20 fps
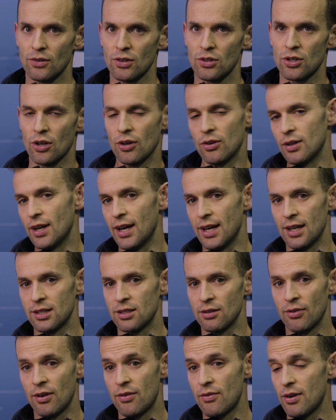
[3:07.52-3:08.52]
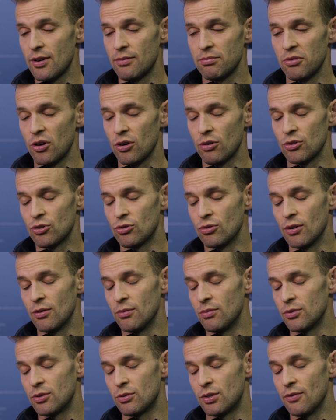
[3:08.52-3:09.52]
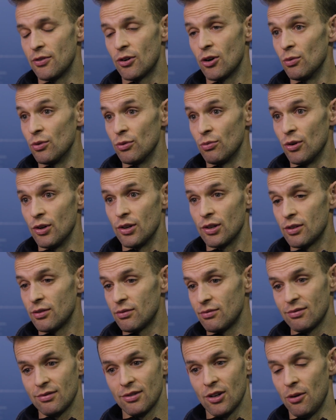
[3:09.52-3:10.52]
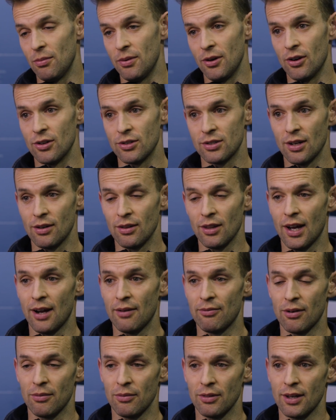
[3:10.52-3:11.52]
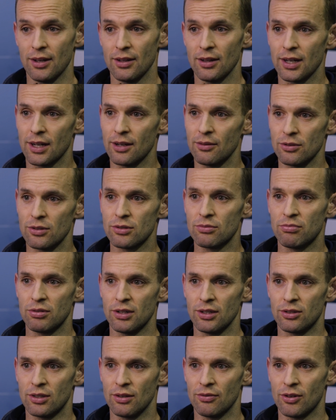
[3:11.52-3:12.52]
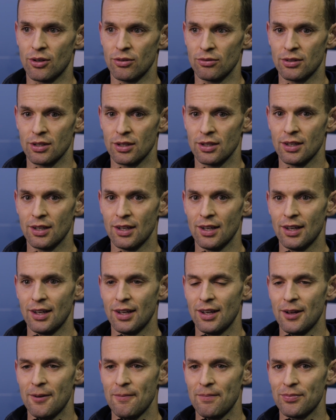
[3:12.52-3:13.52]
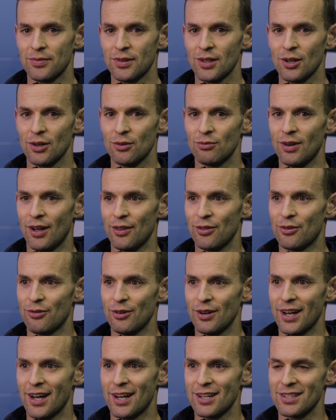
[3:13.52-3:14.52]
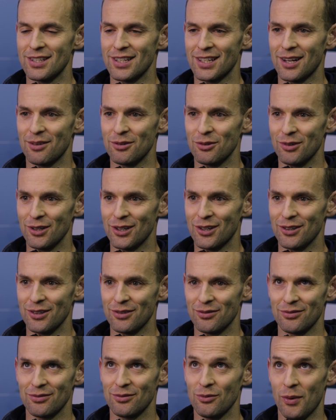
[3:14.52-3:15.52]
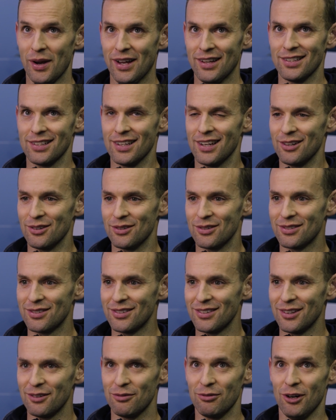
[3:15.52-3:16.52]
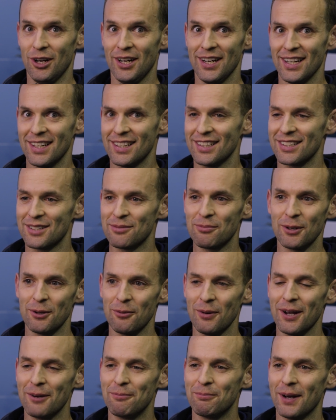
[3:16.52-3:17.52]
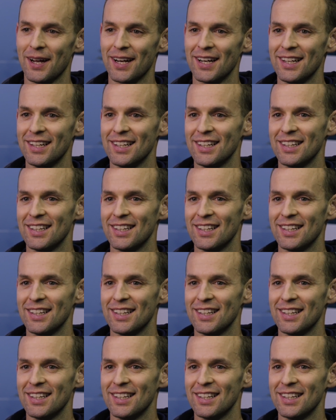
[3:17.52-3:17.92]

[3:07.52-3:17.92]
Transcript: So, hey, is it for everyone? I'm not sure. It was difficult with work. I'll be honest, up front with that. Like, it was pretty difficult to run 3 hours and then come to work on a Wednesday or Friday. It's pretty weird. But,